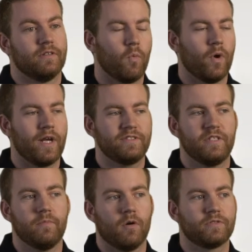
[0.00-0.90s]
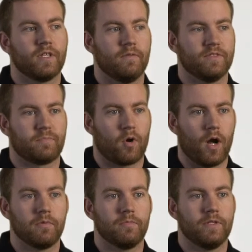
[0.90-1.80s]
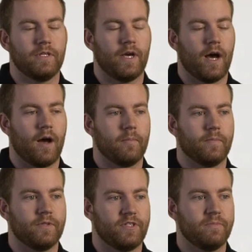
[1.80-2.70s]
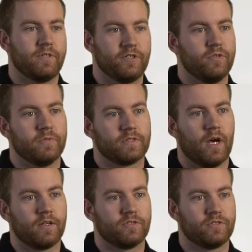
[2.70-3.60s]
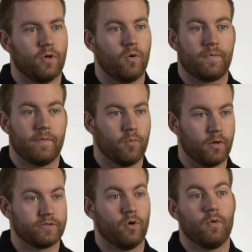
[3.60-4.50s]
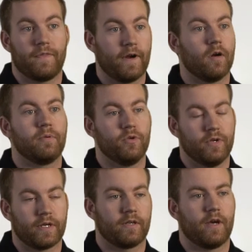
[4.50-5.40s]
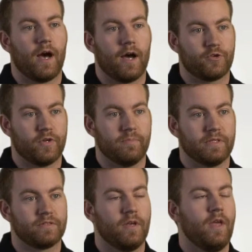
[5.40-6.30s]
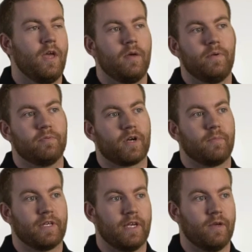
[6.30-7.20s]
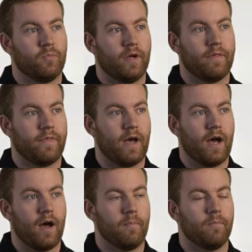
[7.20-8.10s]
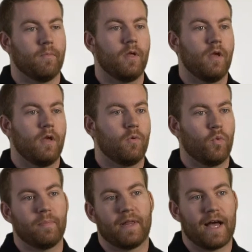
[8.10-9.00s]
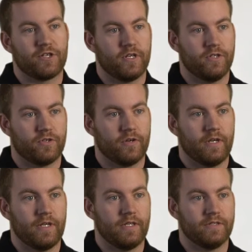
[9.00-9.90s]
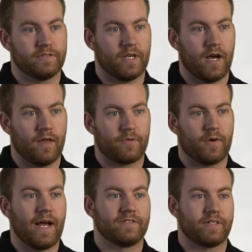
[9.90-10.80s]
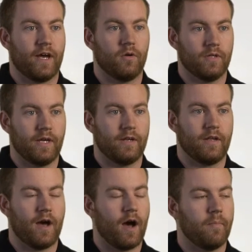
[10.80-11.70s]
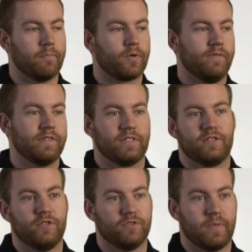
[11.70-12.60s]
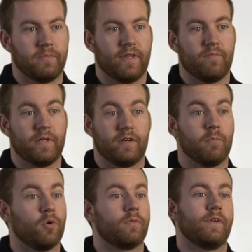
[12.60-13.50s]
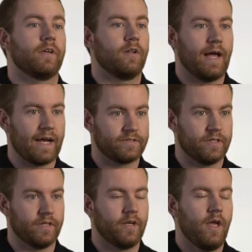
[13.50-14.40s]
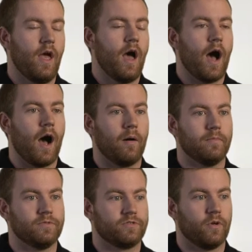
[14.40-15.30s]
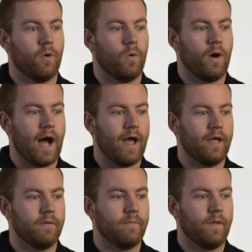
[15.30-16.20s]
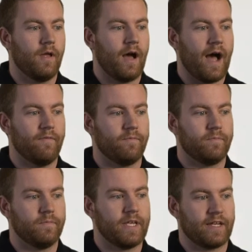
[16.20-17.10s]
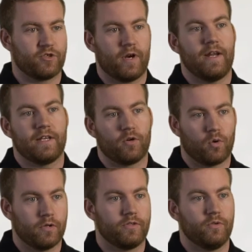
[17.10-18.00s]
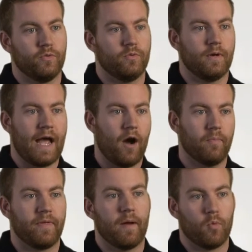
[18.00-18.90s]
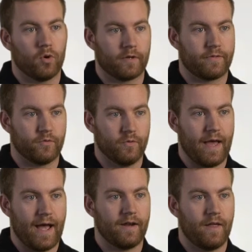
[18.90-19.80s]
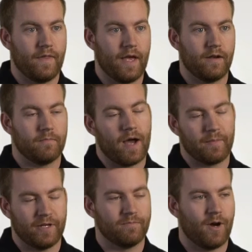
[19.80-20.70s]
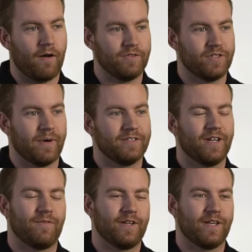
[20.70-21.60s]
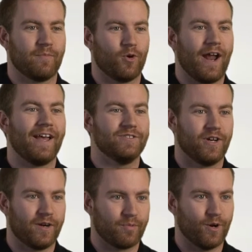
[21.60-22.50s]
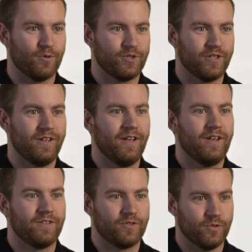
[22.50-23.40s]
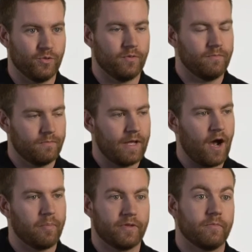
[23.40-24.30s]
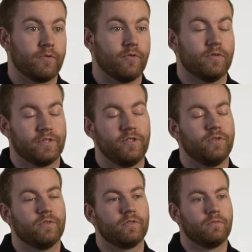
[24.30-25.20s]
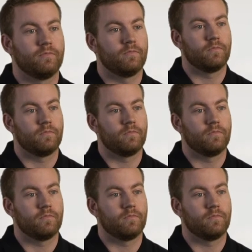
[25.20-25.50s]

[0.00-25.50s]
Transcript: What I see most of is probably um, deep tissue massage, so more so therapeutic uh, treatments. People coming in with um, whiplash injuries, uh, thoracic outlet, um, previous issues, maybe they've been in a motor vehicle accident. Um, so I, I've taken training in order to help them work through that. And then, I mean, obviously myself, I take a more hands-on approach to helping them through those issues.